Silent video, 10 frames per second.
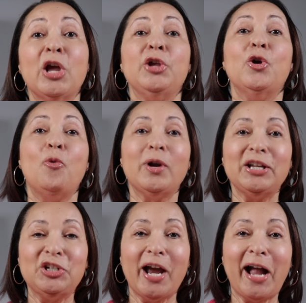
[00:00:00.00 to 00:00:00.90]
you'll want
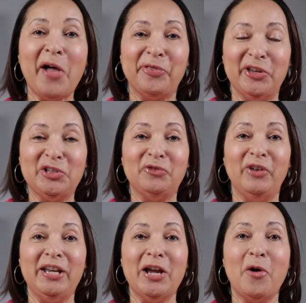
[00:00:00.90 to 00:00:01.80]
to check out this
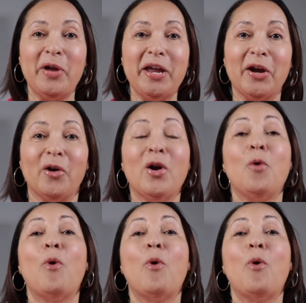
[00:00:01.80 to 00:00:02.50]
video here